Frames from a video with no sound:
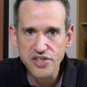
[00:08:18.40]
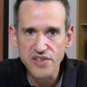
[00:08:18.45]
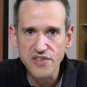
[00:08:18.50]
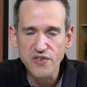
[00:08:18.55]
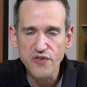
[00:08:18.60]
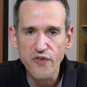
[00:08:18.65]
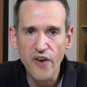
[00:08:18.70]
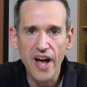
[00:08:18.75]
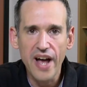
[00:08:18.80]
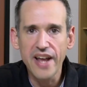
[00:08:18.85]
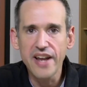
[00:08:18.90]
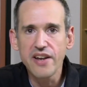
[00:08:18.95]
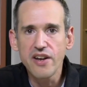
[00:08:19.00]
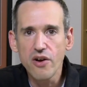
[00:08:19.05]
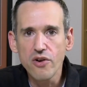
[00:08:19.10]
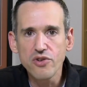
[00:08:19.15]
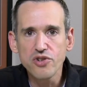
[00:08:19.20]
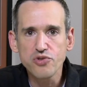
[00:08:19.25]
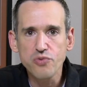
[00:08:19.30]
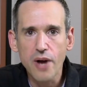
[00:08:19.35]
just fine.
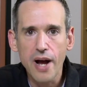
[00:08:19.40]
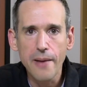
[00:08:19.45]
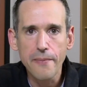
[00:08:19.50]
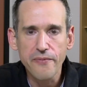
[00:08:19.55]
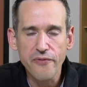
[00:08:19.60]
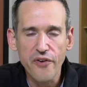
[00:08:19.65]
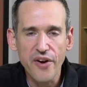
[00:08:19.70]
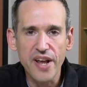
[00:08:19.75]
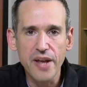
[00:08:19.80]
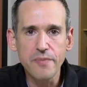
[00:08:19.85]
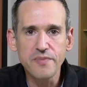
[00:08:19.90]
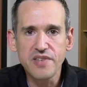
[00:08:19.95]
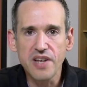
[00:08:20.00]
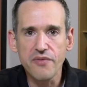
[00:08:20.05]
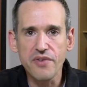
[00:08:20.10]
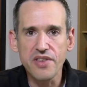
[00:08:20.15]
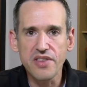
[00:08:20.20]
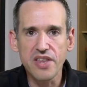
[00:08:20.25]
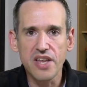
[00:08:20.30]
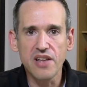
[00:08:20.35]
No drop frames.
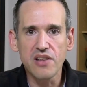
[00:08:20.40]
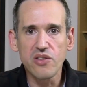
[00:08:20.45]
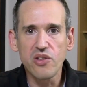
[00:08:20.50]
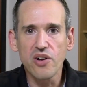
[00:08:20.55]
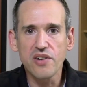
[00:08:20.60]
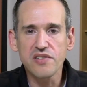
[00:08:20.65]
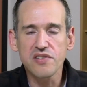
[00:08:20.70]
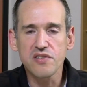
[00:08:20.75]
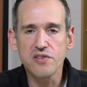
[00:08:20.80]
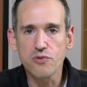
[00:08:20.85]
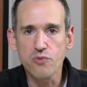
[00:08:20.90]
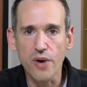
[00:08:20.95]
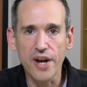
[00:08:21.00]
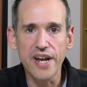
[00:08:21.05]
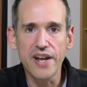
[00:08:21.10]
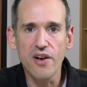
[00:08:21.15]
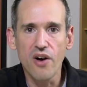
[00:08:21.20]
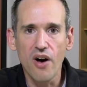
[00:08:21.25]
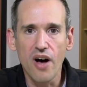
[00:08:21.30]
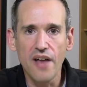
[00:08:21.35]
Everything looked
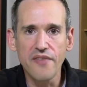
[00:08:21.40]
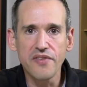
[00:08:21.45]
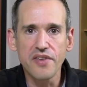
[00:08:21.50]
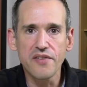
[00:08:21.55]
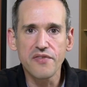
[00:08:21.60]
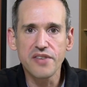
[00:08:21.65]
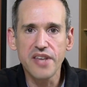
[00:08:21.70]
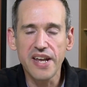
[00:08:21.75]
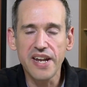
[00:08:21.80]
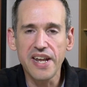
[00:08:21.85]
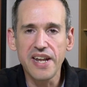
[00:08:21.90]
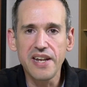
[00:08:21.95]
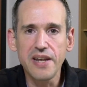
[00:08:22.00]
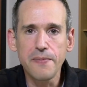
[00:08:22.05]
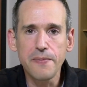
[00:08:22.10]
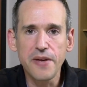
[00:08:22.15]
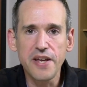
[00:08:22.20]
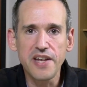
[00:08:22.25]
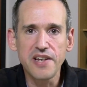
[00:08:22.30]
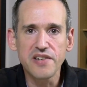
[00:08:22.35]
great on the
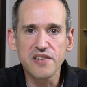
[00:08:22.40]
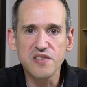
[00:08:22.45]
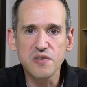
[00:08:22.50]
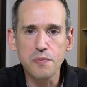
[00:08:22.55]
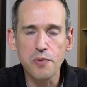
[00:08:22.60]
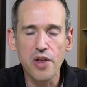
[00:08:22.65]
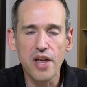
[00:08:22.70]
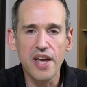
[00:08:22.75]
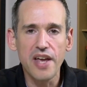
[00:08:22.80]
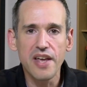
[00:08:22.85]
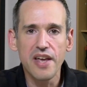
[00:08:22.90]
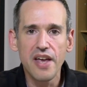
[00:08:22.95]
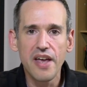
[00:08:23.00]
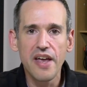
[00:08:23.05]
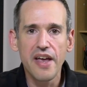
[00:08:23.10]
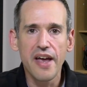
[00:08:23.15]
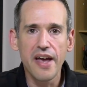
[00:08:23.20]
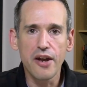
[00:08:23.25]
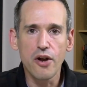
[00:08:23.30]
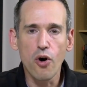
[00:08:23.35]
1080p display,
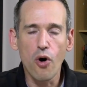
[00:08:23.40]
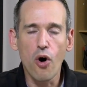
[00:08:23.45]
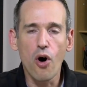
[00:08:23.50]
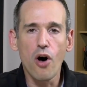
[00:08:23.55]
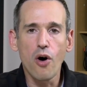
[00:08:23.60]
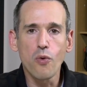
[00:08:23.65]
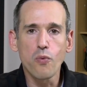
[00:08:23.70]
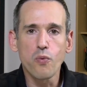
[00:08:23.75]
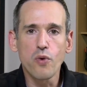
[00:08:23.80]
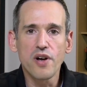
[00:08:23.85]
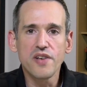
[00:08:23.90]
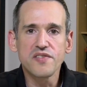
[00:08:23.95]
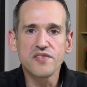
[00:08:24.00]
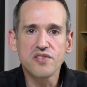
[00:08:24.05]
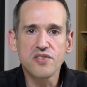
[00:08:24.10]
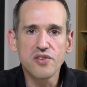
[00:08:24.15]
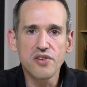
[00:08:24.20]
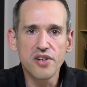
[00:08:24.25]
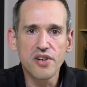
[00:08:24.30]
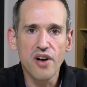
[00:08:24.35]
and all
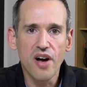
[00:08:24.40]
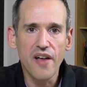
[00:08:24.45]
was good